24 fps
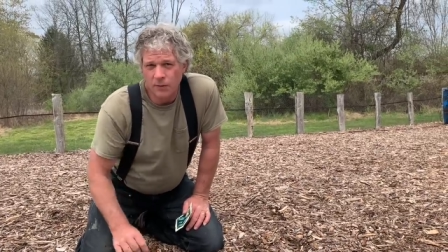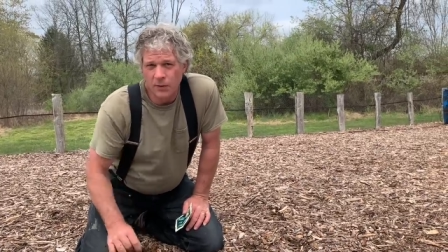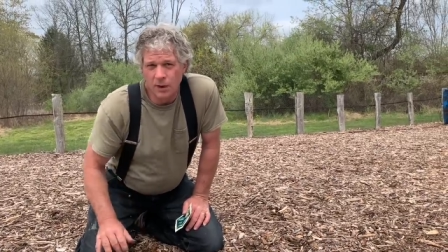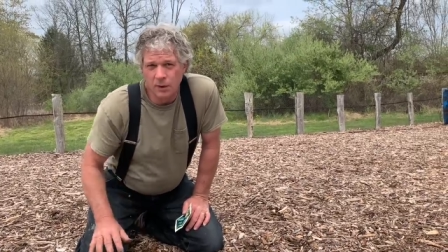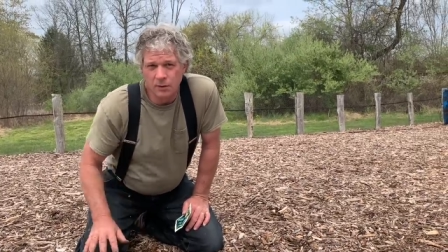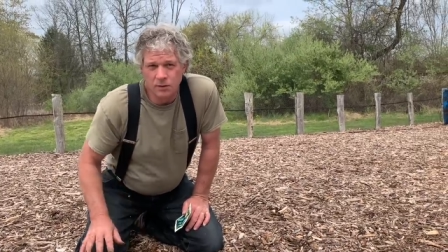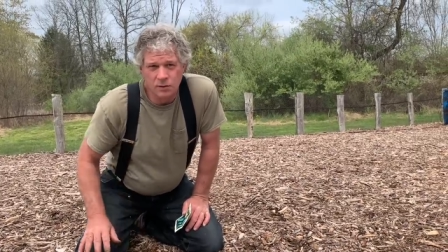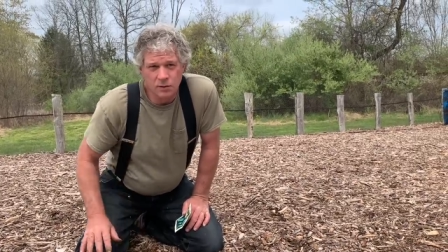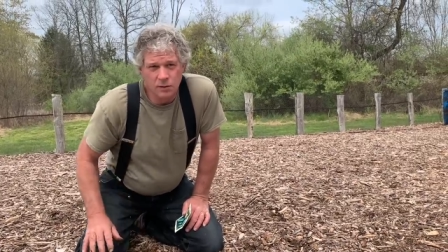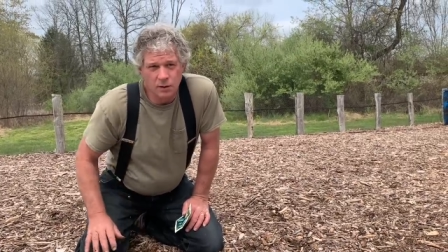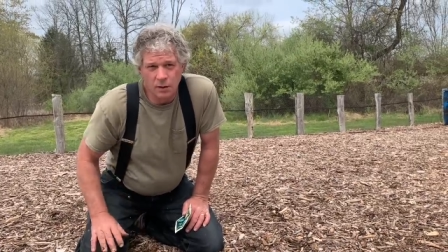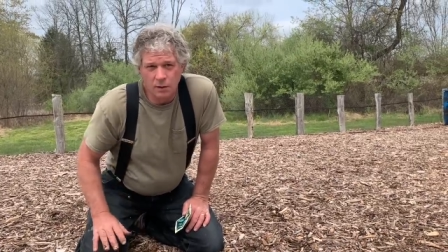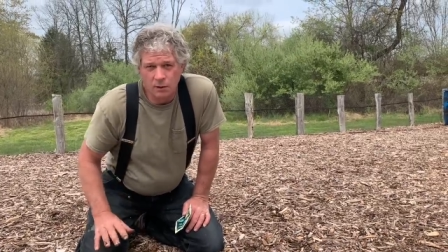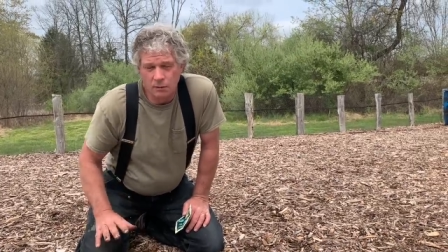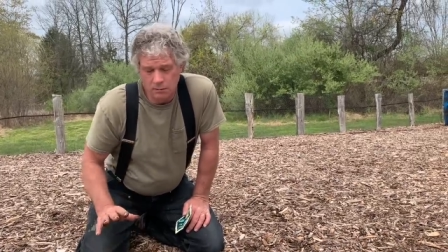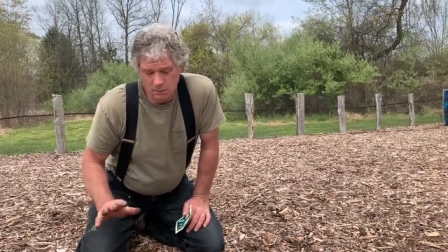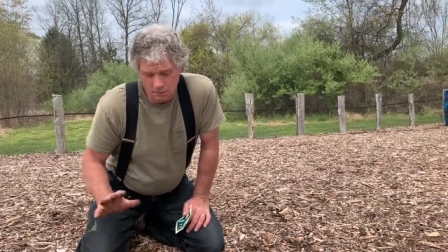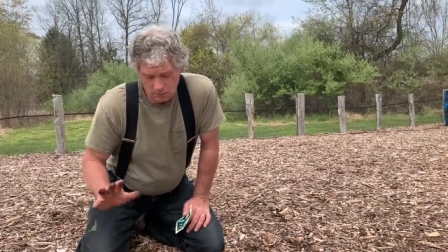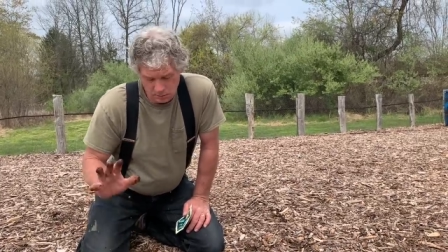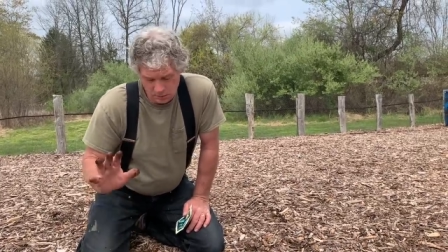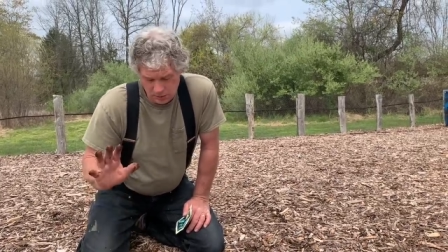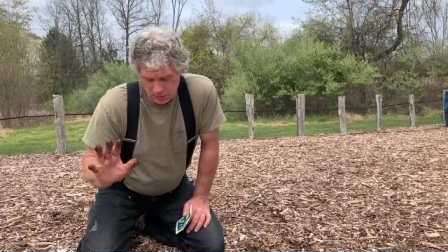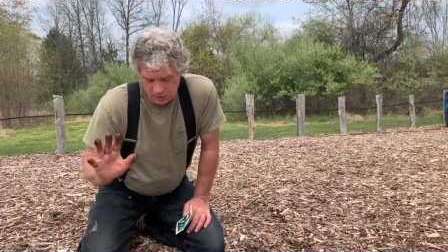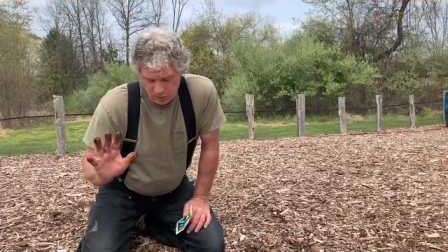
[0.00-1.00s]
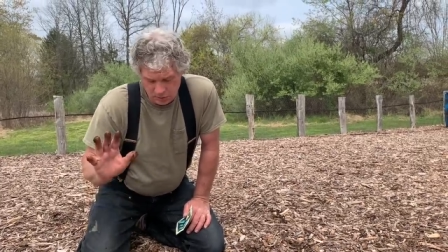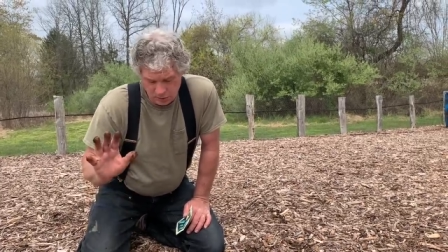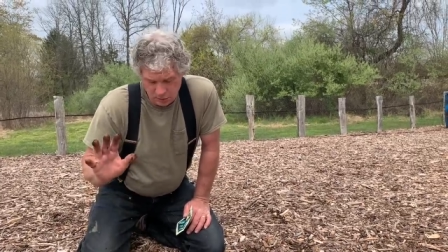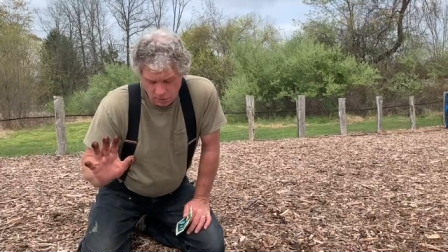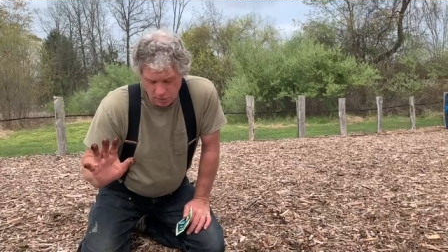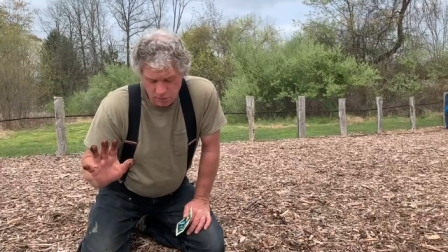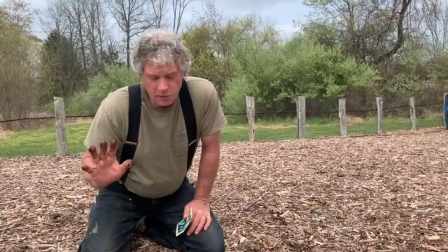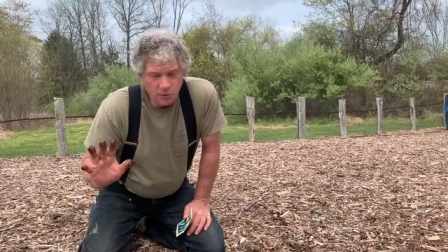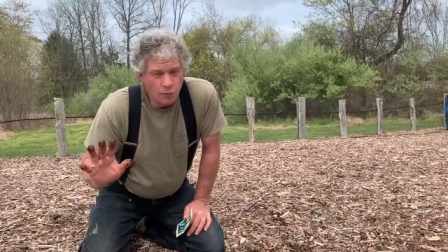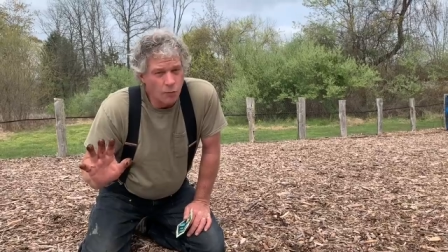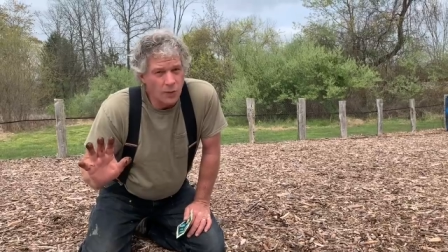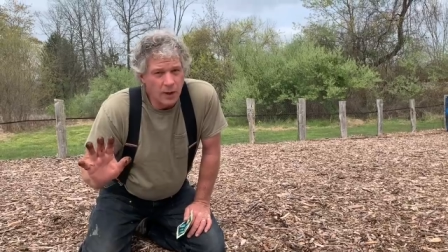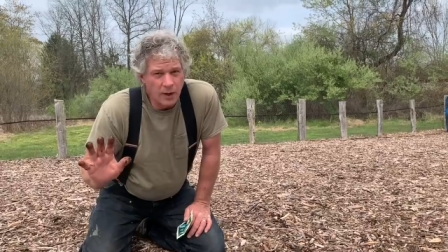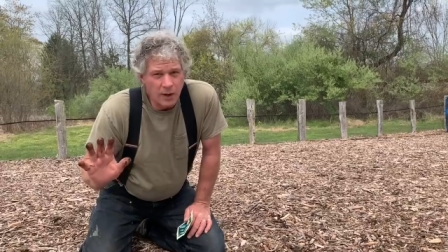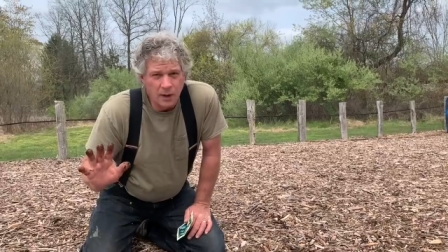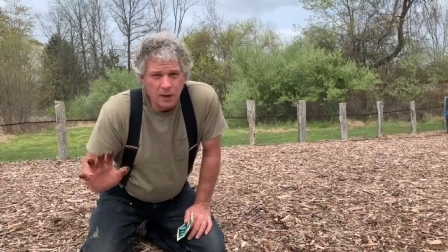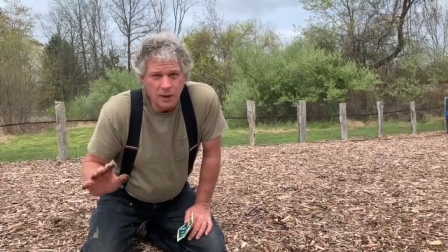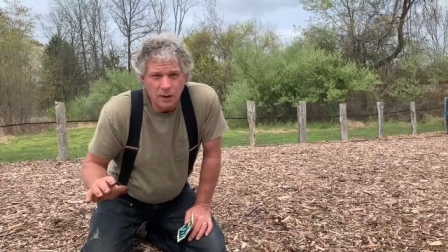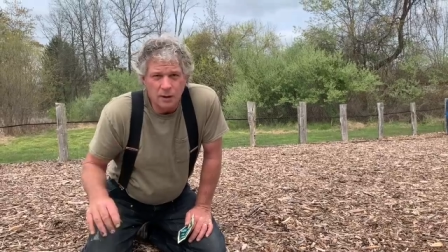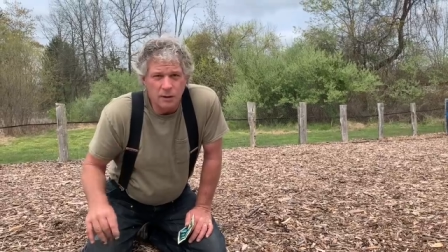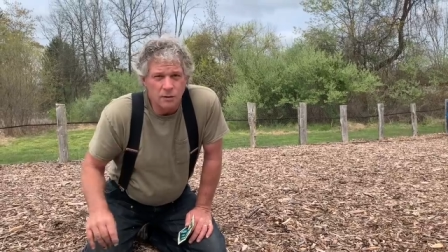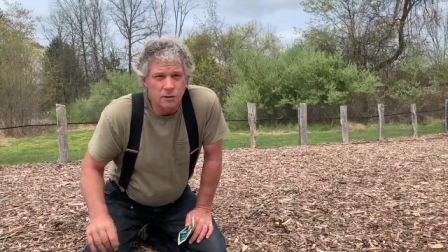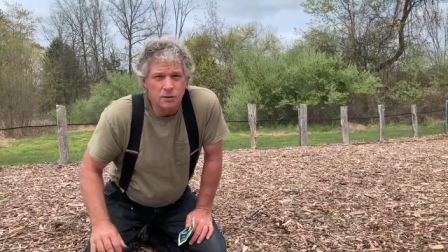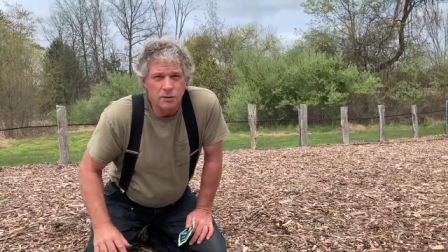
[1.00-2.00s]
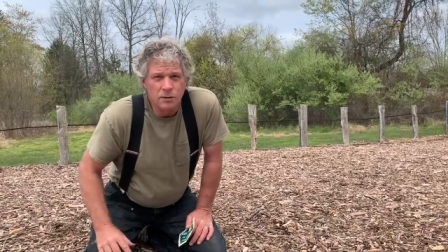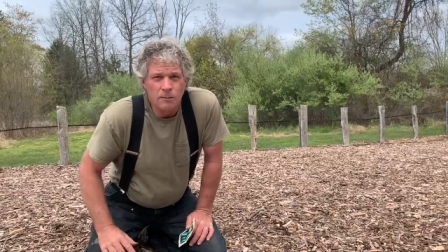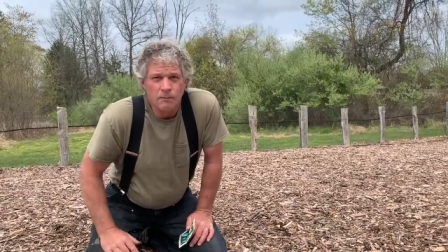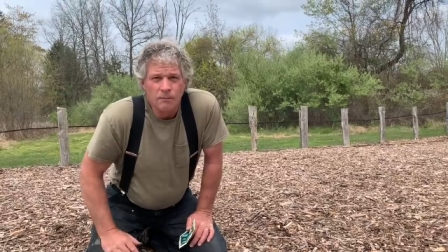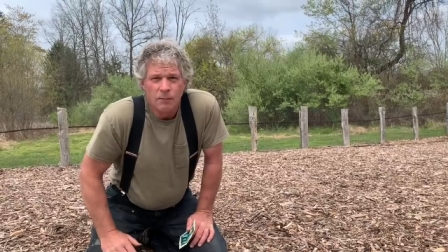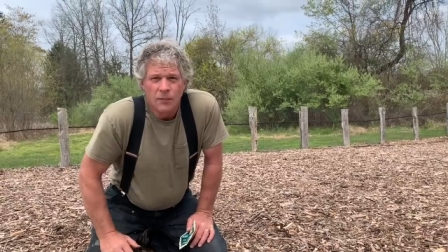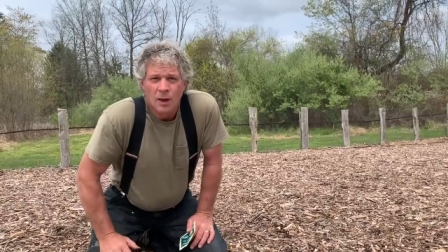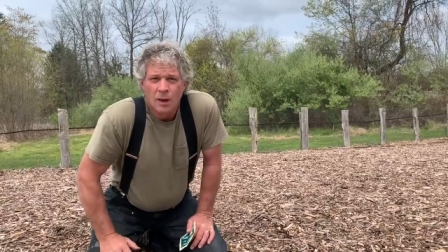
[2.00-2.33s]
It's, uh, it's good the way it is.